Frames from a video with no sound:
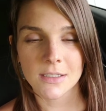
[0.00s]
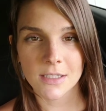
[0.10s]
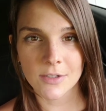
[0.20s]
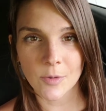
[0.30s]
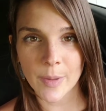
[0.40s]

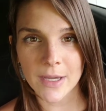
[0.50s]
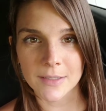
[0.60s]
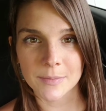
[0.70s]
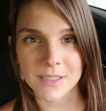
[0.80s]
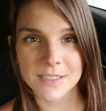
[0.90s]
they'd go
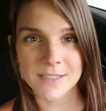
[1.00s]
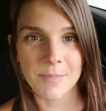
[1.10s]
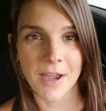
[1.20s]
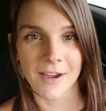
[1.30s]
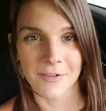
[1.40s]
bad because
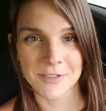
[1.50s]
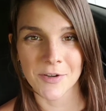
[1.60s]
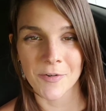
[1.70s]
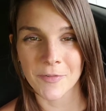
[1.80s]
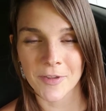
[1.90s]
I was
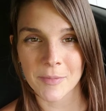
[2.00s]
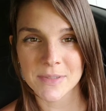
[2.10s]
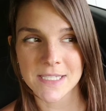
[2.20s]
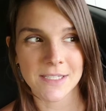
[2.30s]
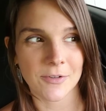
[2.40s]
over the
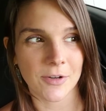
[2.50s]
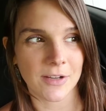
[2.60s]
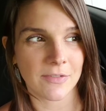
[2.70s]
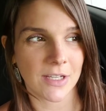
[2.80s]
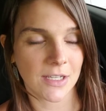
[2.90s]
potato
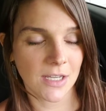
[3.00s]
craving.